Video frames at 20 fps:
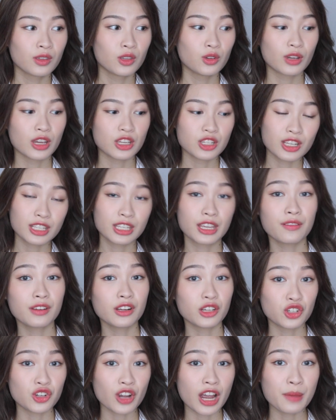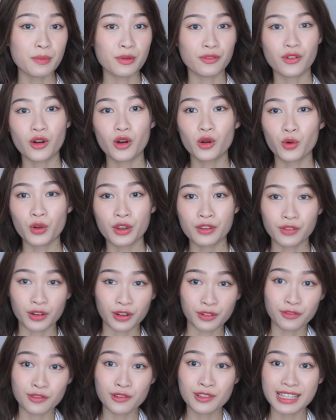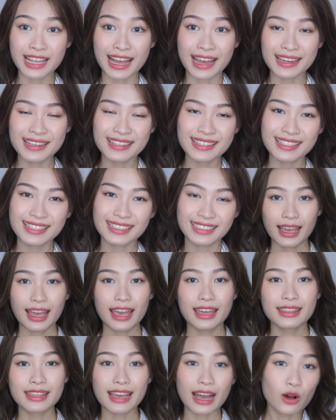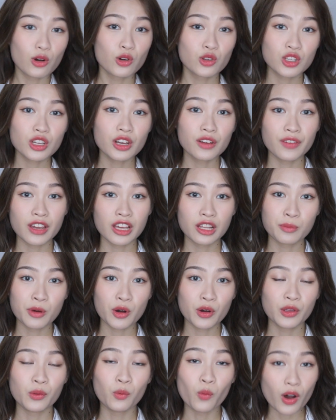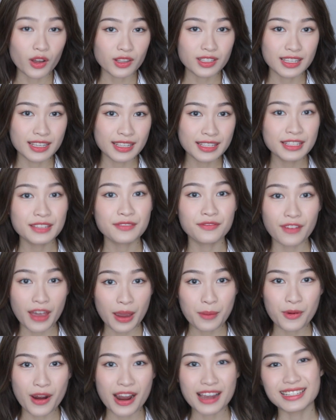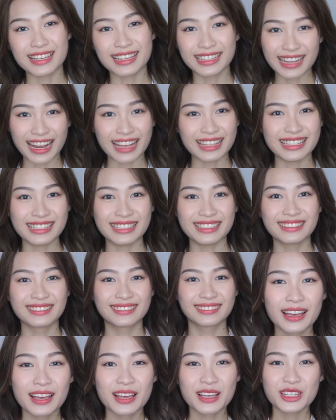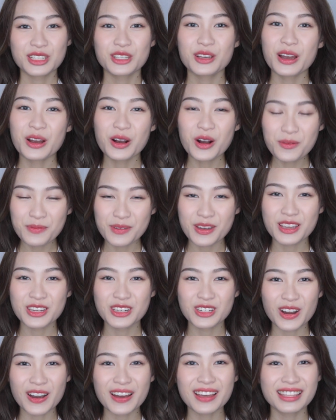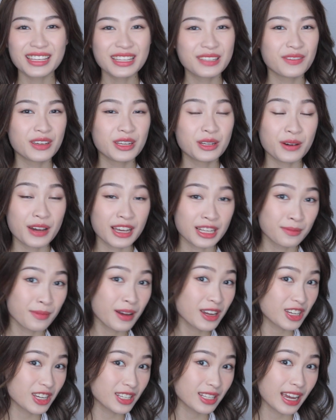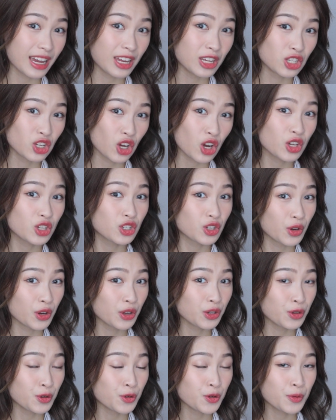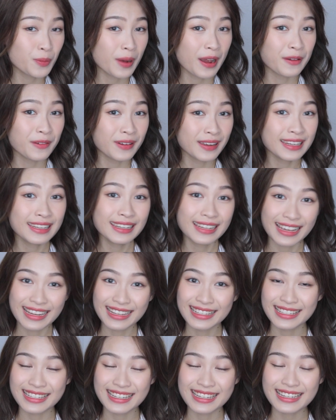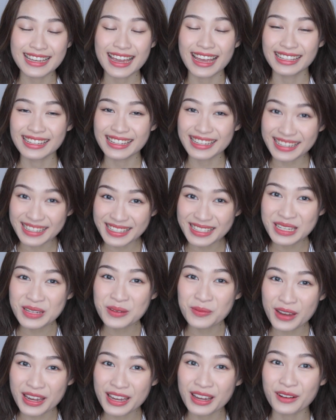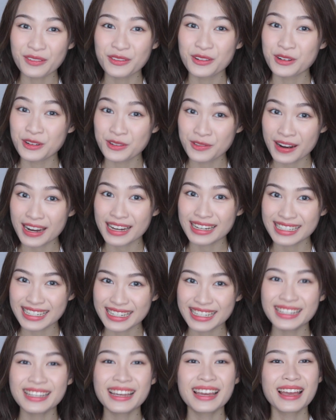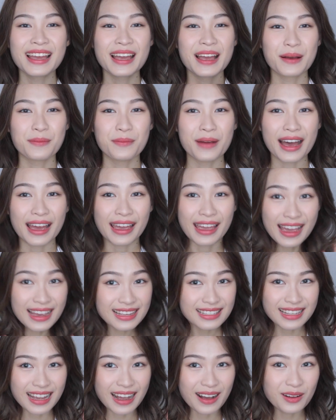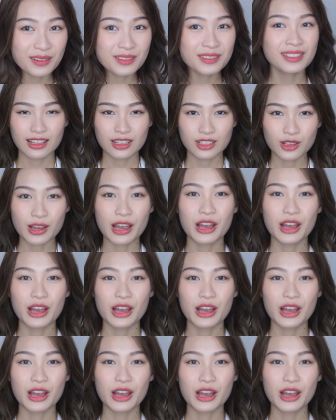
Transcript: you can just give it a try before going for the full size. And they are also available in Watsons, FairPrice and Guardian. So I hope you enjoyed this video as much as I enjoyed showing you my really lazy and easy way of creating my hairstyle. So